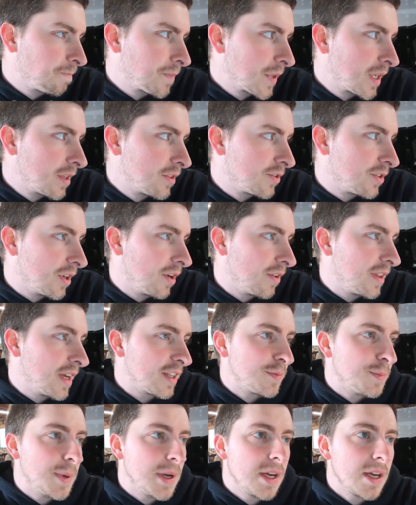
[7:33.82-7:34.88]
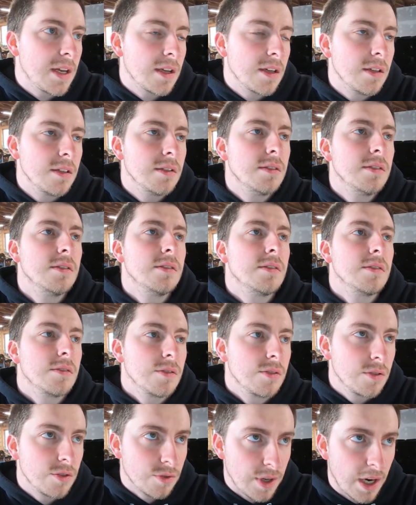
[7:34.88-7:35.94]
So that's being
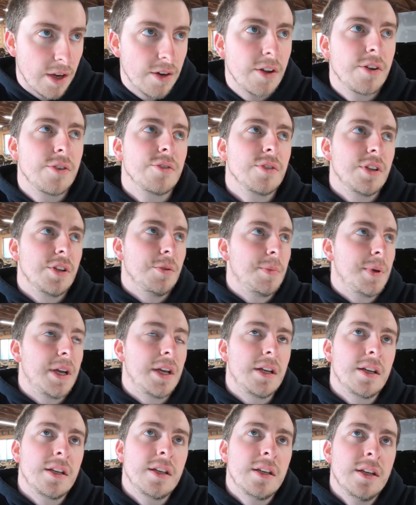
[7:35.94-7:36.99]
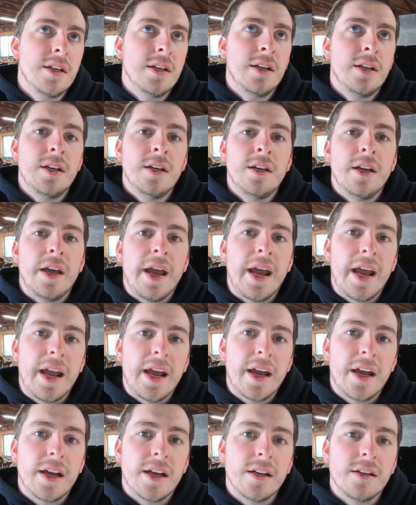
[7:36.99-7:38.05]
ground under a little bit,
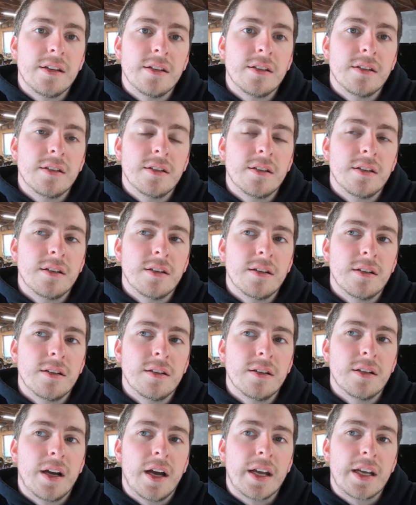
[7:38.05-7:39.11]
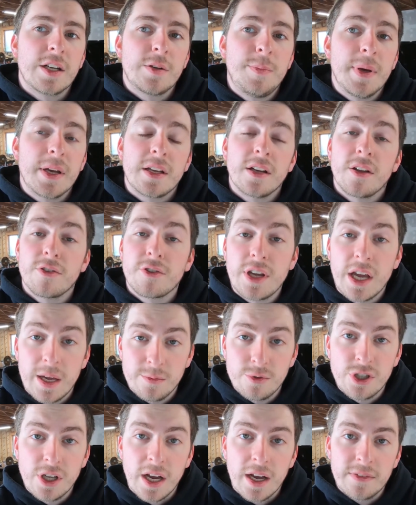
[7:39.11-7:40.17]
and I get to pick another
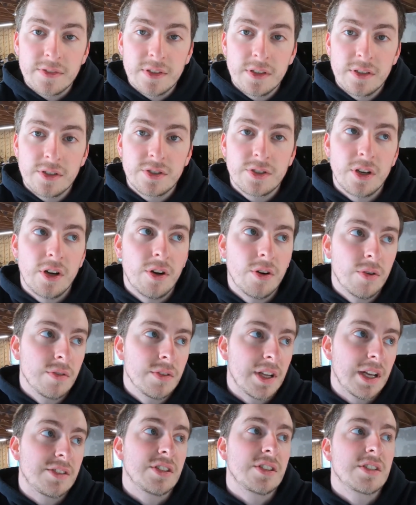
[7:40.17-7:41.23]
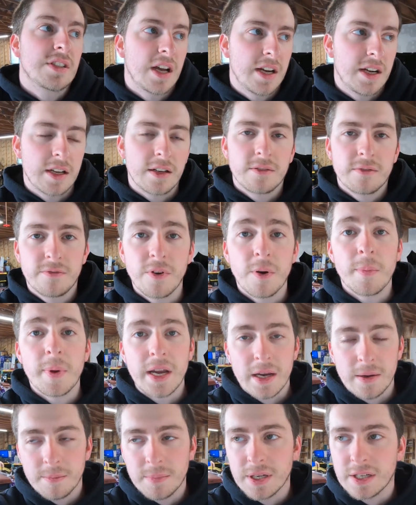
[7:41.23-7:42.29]
camshaft. So that's exciting for
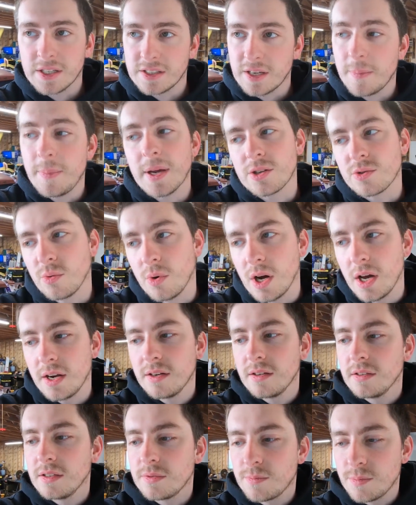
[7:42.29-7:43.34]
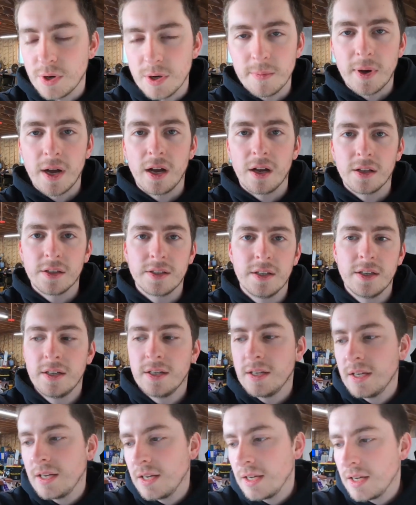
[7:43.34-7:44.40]
me because I picked one, pretty mild.
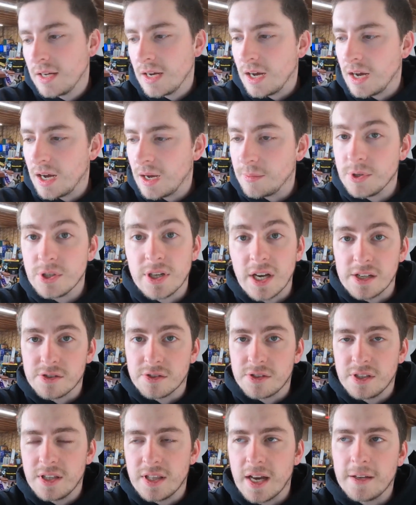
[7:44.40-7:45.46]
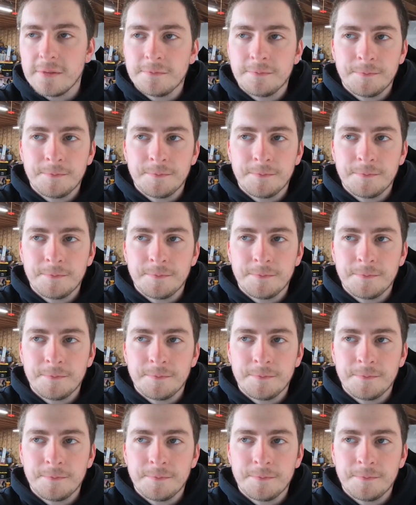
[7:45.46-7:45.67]
You guys will see that